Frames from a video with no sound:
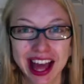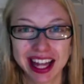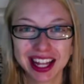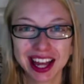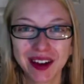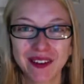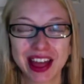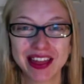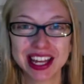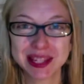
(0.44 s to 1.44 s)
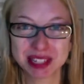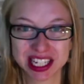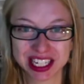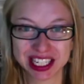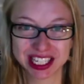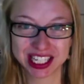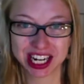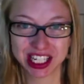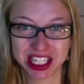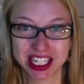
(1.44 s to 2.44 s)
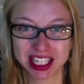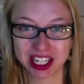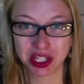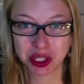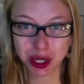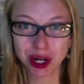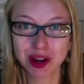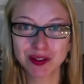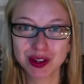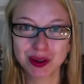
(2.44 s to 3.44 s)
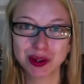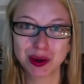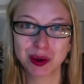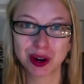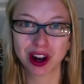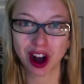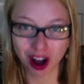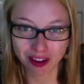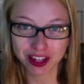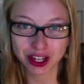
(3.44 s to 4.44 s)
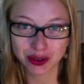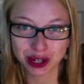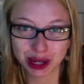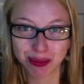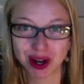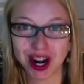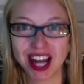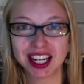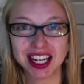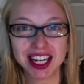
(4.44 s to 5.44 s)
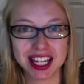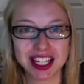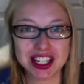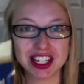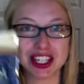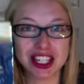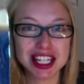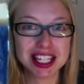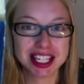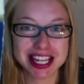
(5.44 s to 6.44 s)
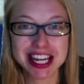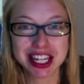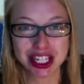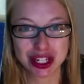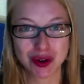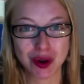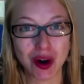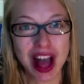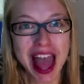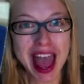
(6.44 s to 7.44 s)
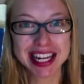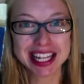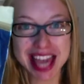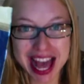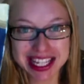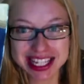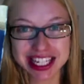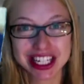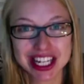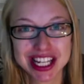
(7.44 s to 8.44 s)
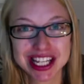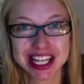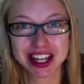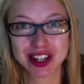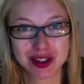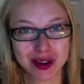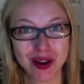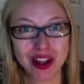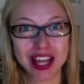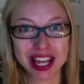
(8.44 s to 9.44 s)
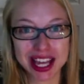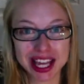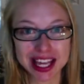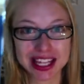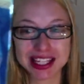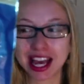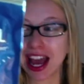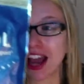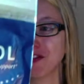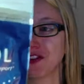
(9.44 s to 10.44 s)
Hello, and this material suggestion is an alternative to your coffee creamer, and it is GC Control. And yes, this GC Control is a